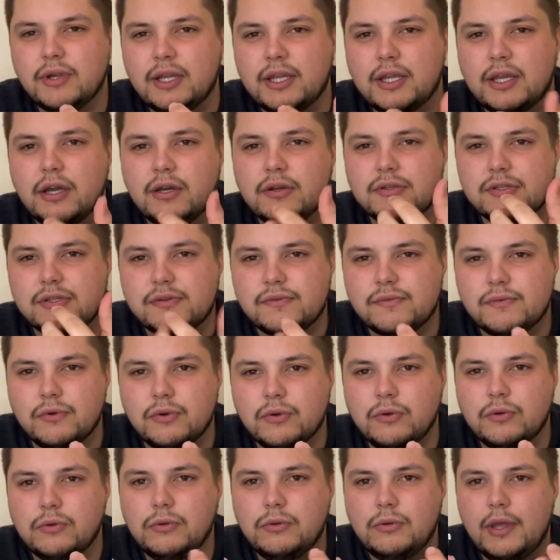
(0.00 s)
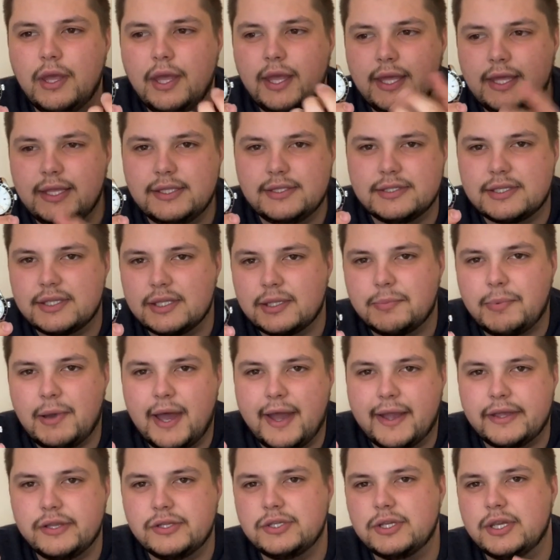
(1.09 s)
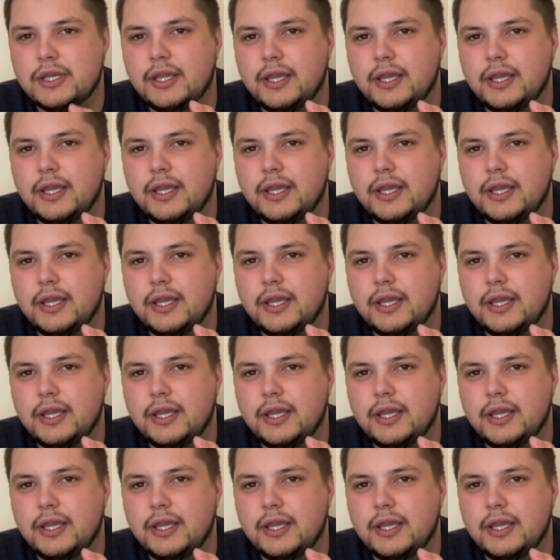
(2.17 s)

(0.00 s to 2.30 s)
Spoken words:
goes through into the packaging.